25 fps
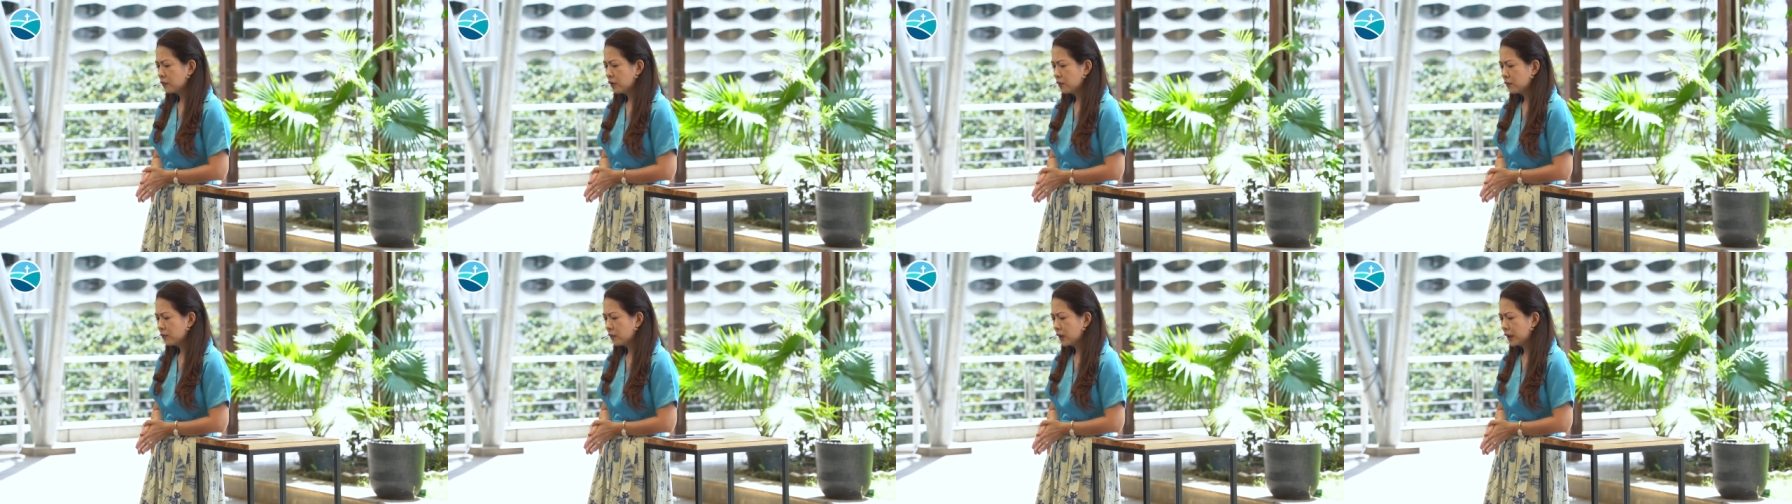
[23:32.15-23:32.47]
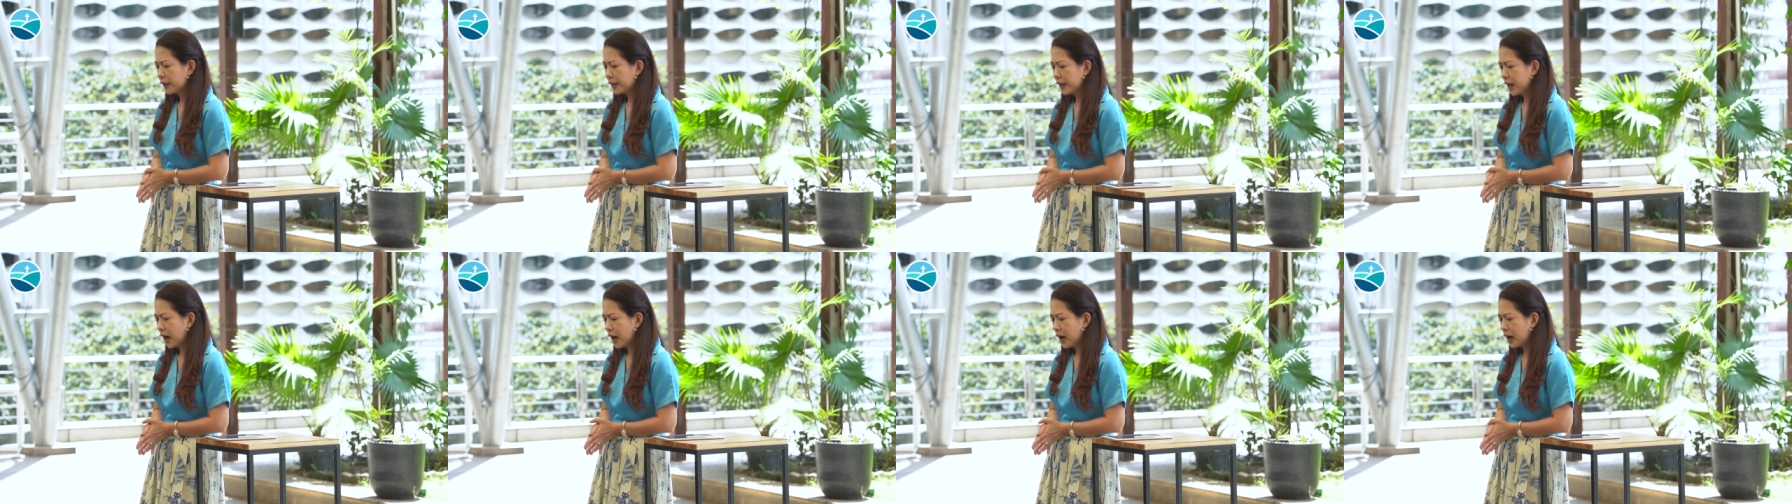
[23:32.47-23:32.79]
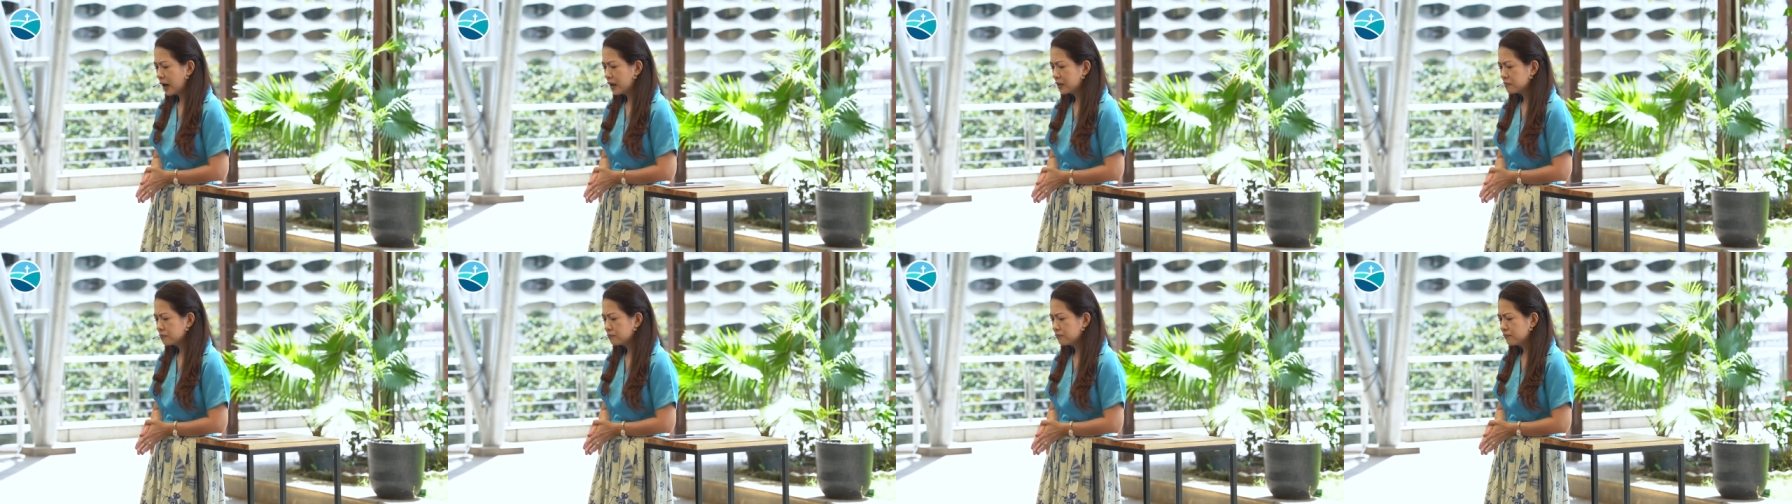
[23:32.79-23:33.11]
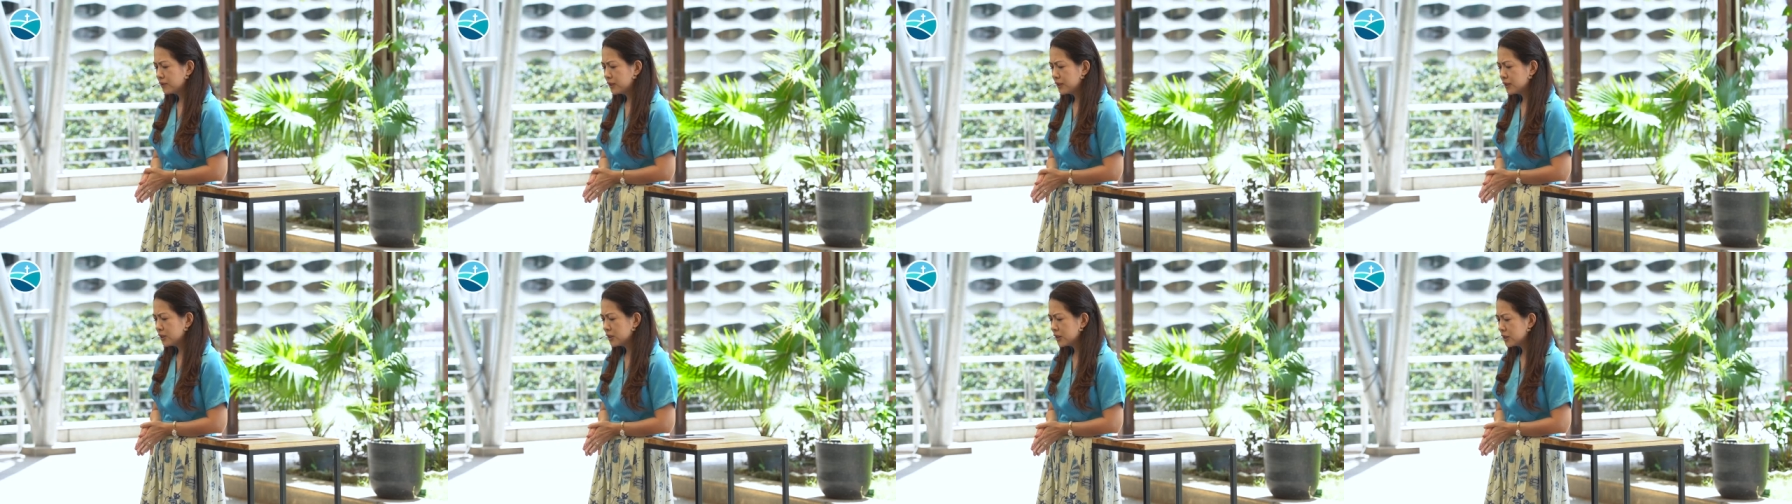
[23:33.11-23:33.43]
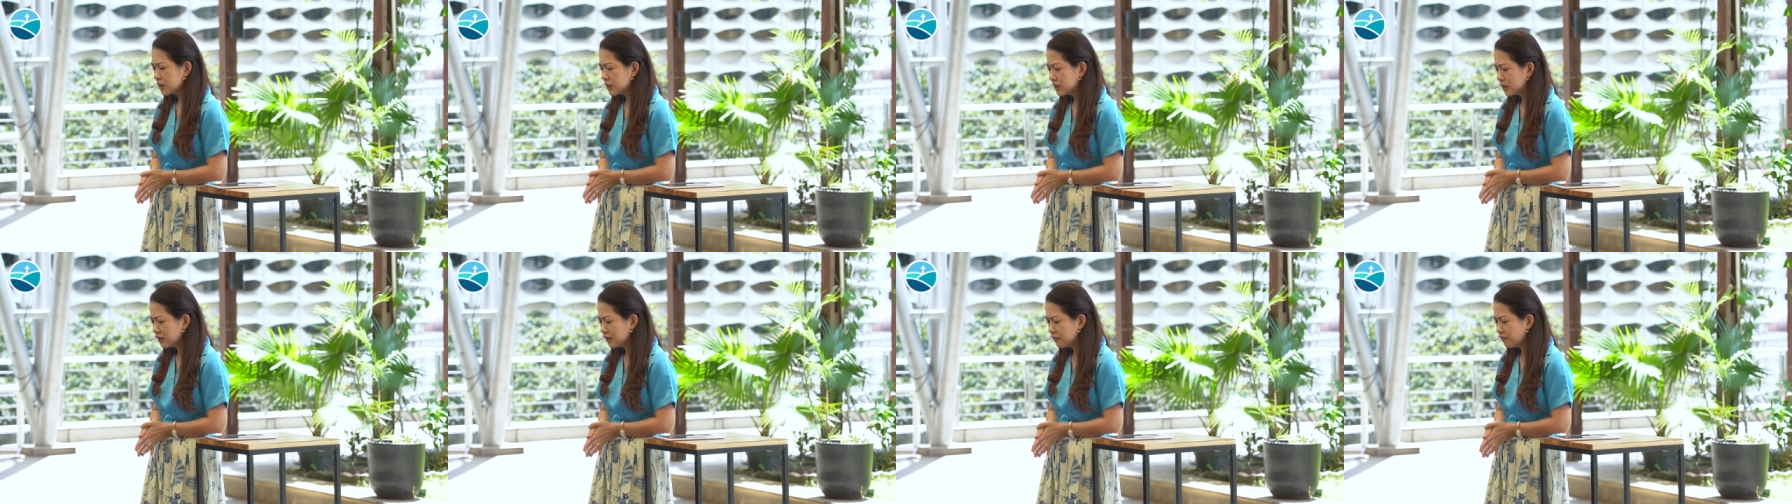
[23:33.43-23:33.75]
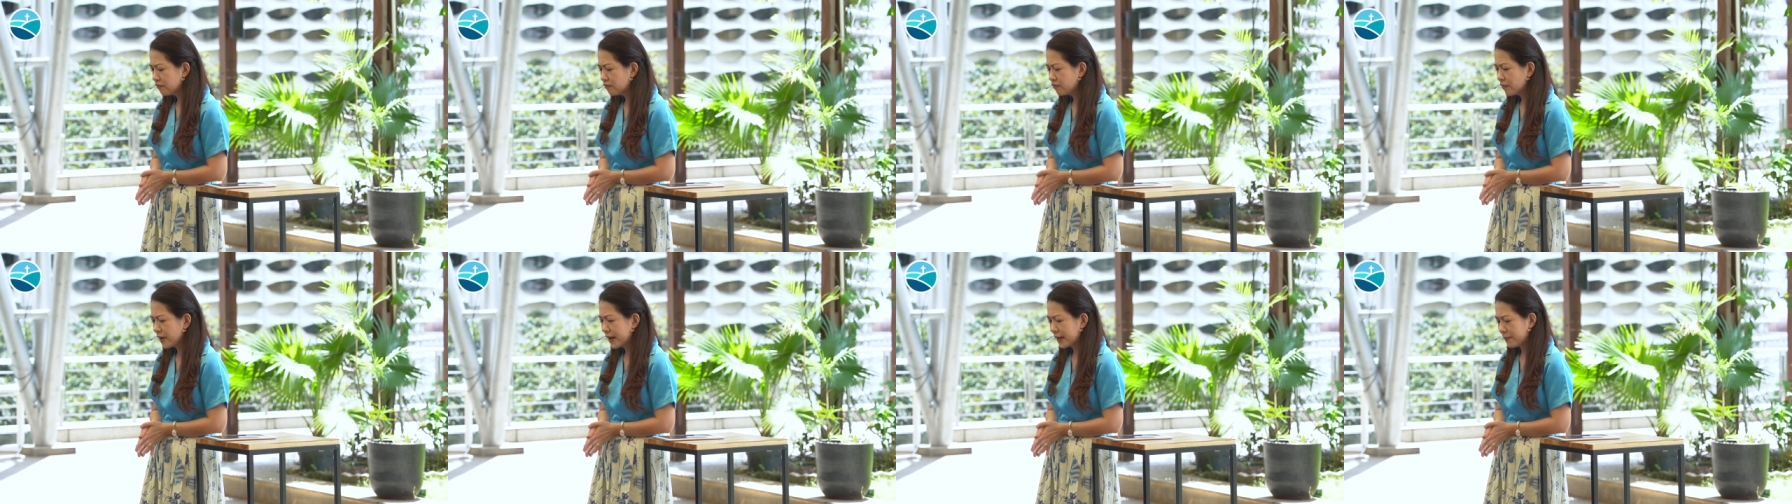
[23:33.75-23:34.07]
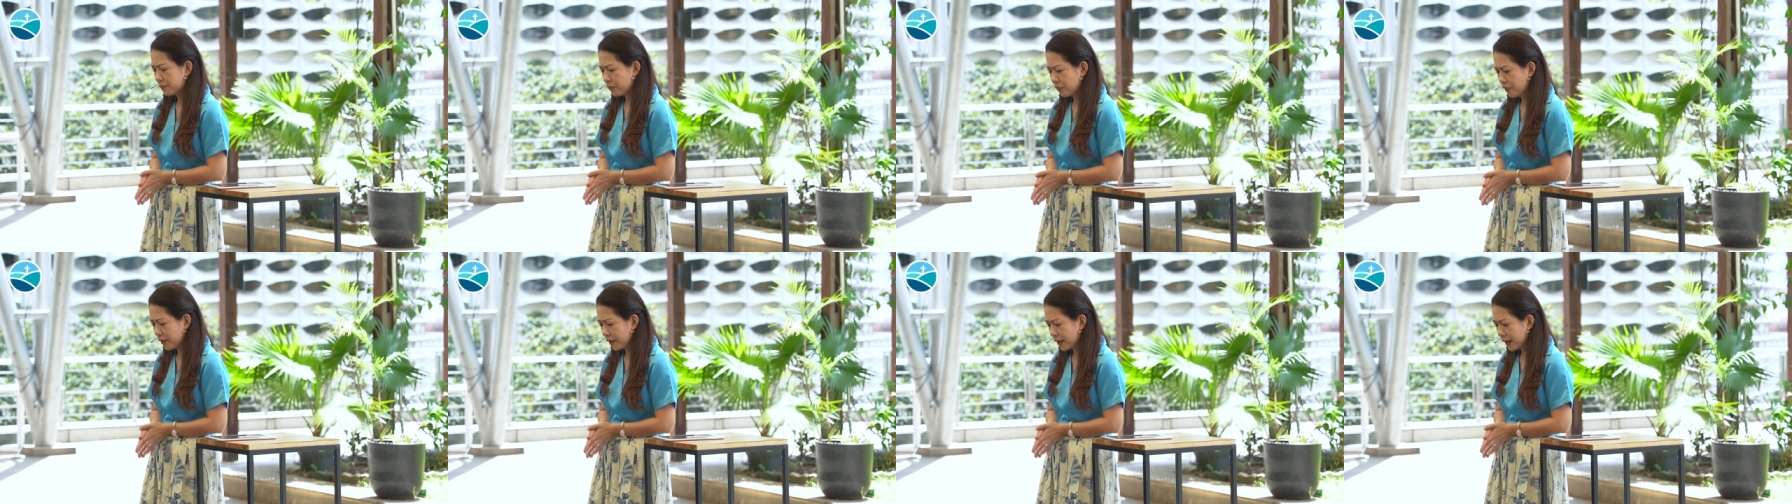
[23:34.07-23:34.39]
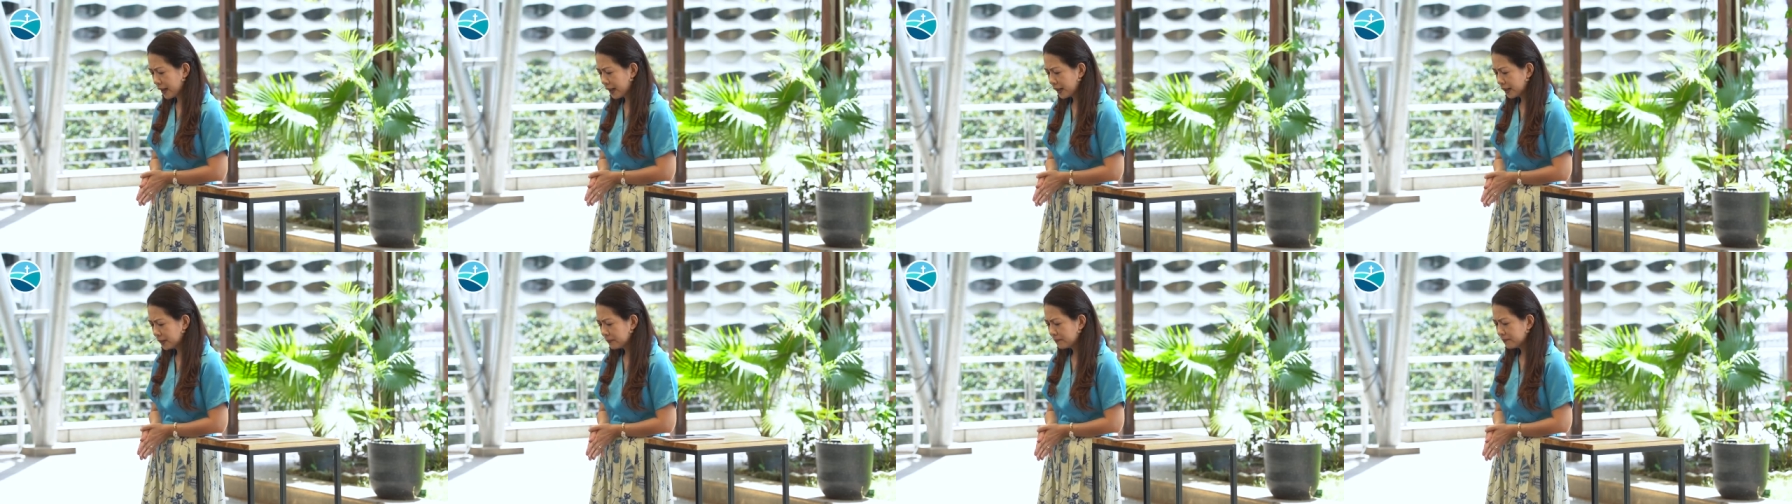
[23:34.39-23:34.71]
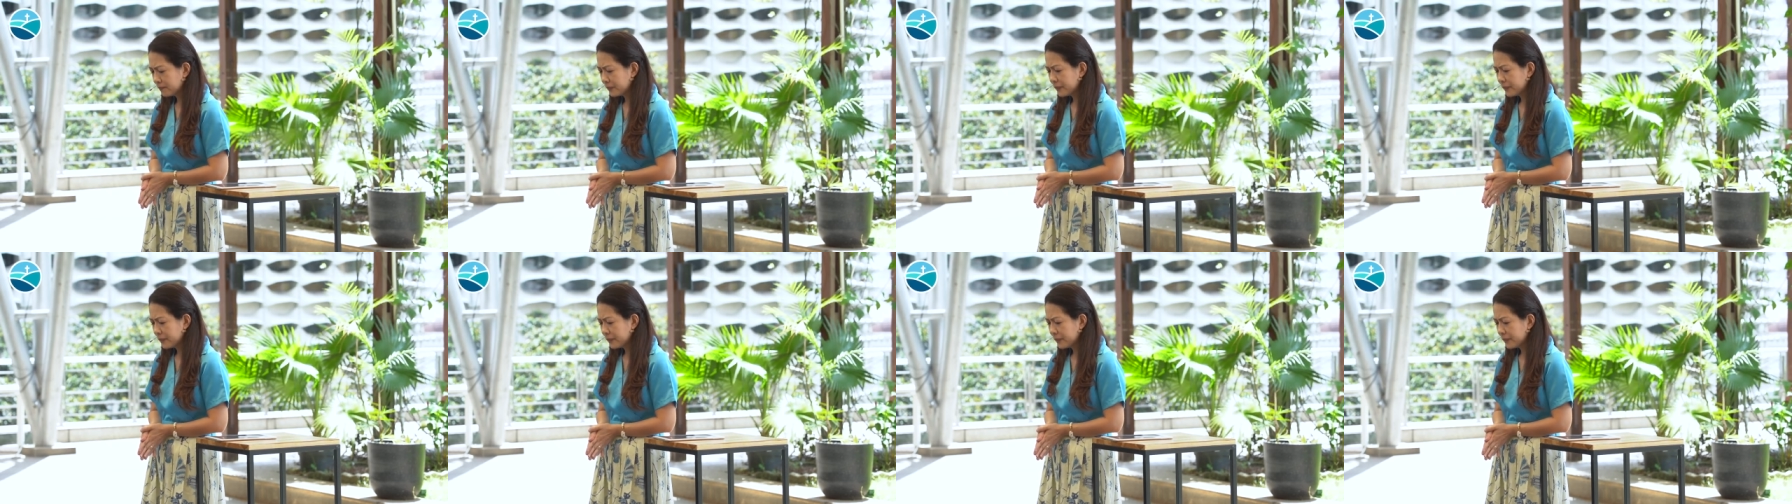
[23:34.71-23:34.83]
we will not be deceived by pride,